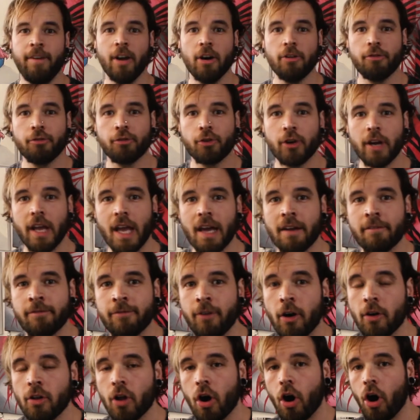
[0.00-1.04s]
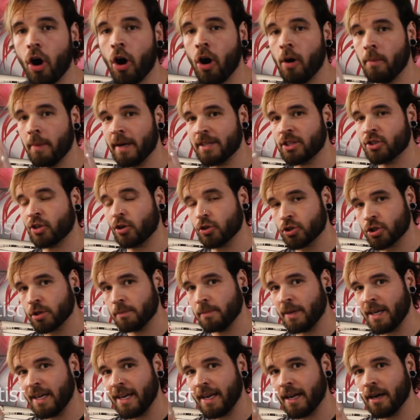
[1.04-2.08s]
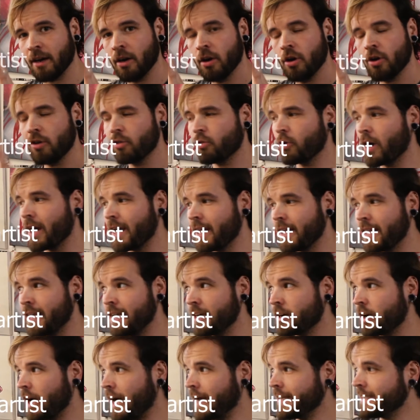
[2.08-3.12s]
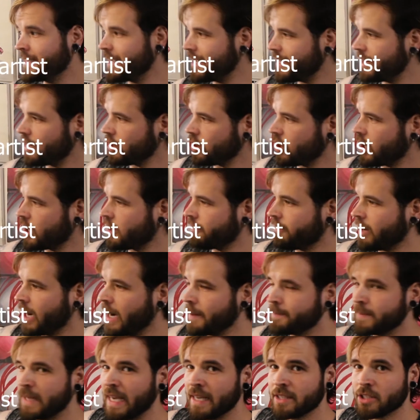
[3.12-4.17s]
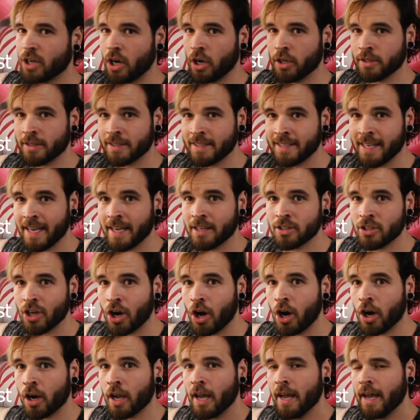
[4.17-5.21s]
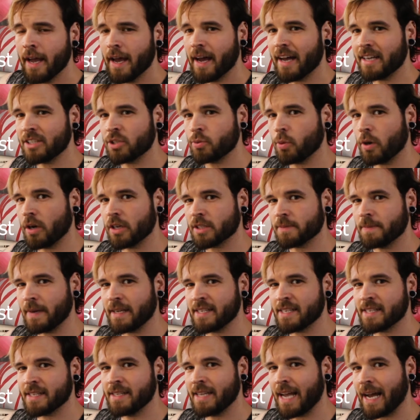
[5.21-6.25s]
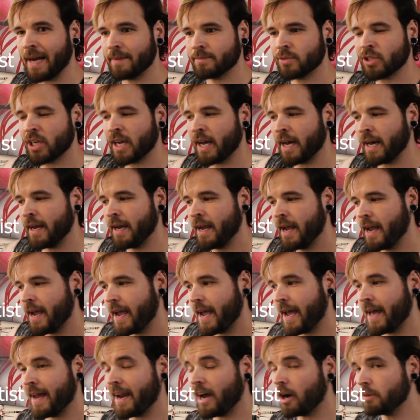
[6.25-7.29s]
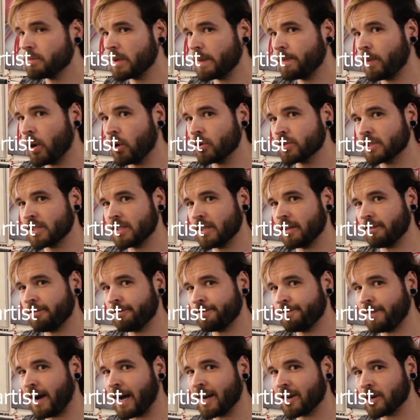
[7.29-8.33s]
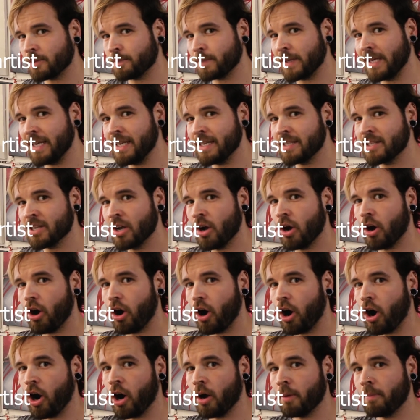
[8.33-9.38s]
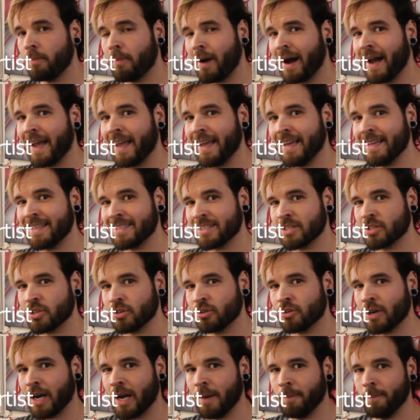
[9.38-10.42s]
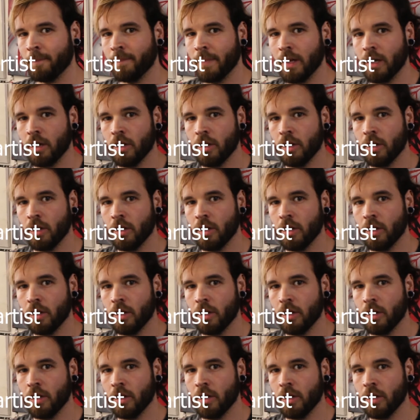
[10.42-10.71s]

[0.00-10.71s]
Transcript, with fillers: Feel free and follow all my social media right here. I did a lot of updates on TikTok as well as my Snapchat and I'll be posting the final piece on my Instagram.